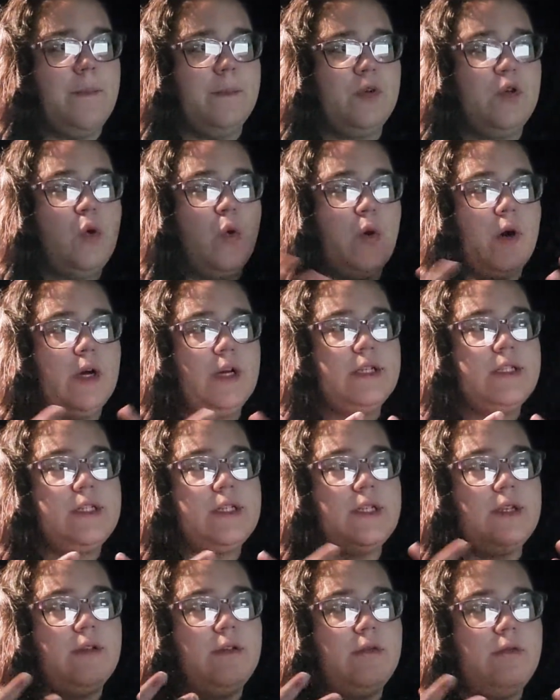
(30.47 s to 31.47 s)
towards
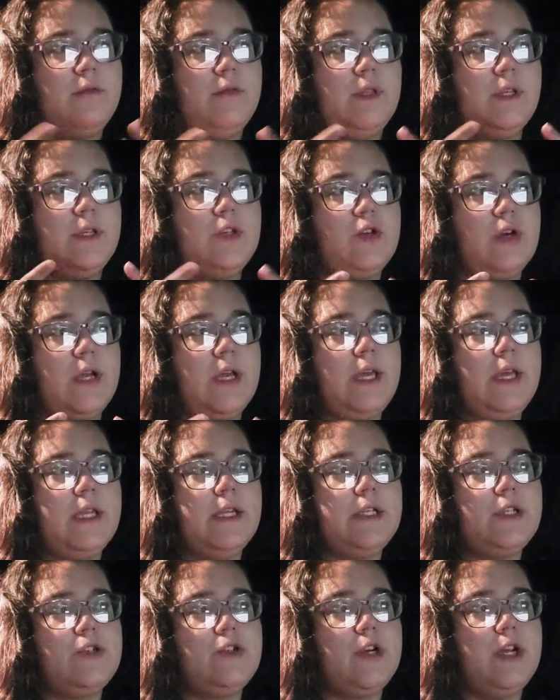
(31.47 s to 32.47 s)
the trucking
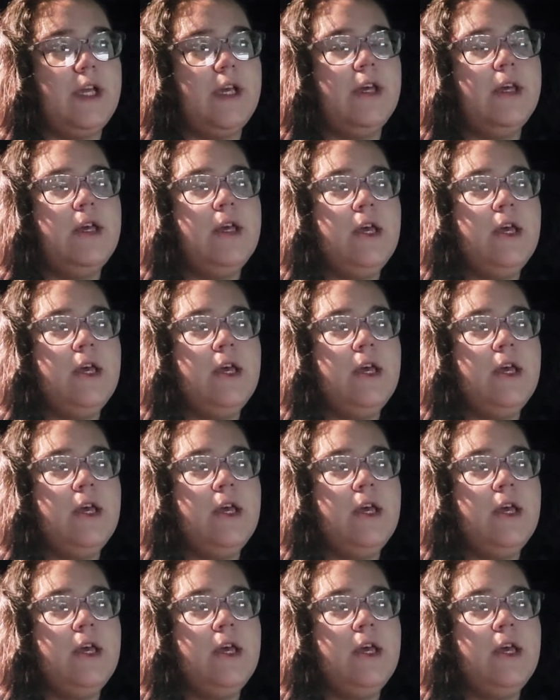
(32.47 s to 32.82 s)
industry.